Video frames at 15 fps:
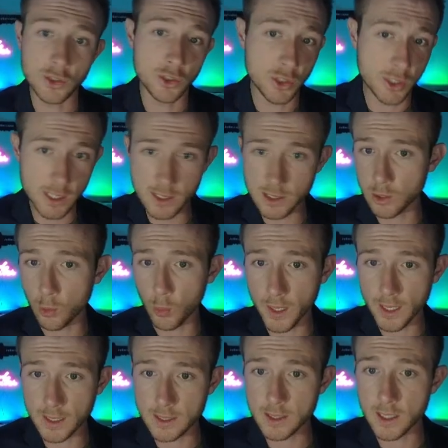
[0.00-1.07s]
Jeez
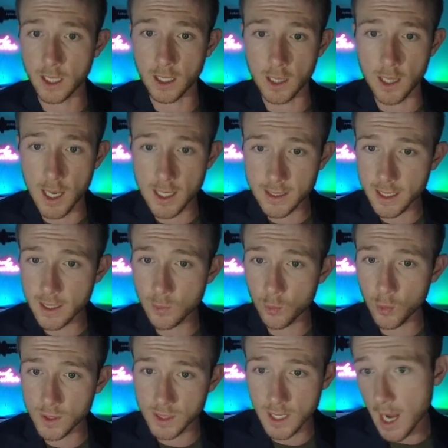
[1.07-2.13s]
Louise, the closet
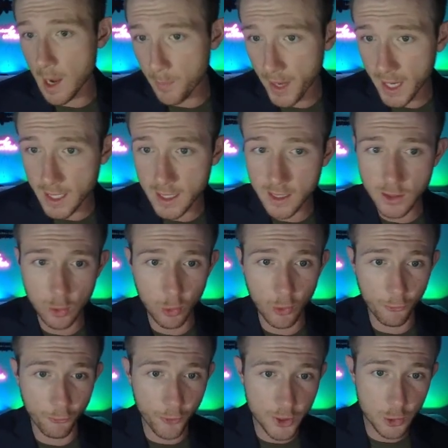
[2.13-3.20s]
was not painted. The
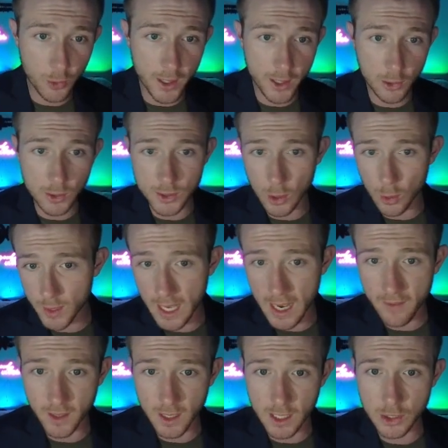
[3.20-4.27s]
refrigerator is already
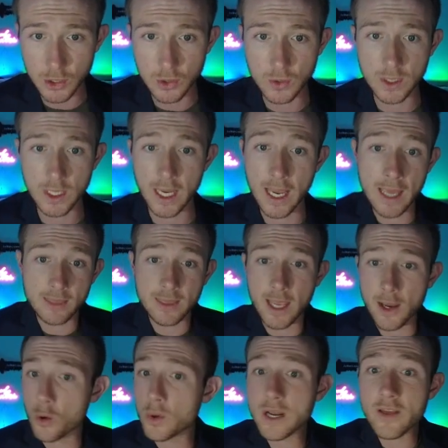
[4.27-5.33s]
having issues, and
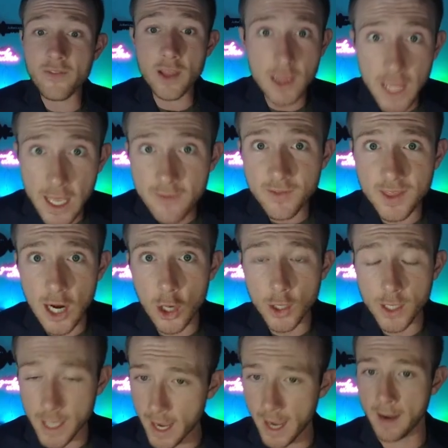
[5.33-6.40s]
they don't even live there
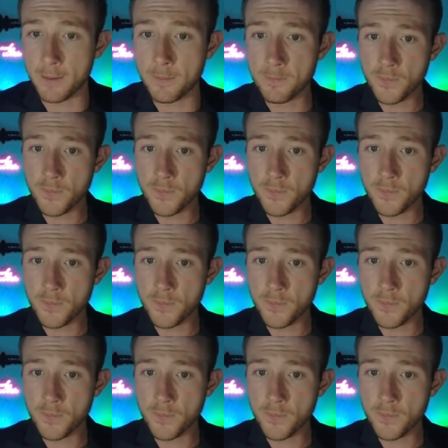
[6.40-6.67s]
yet.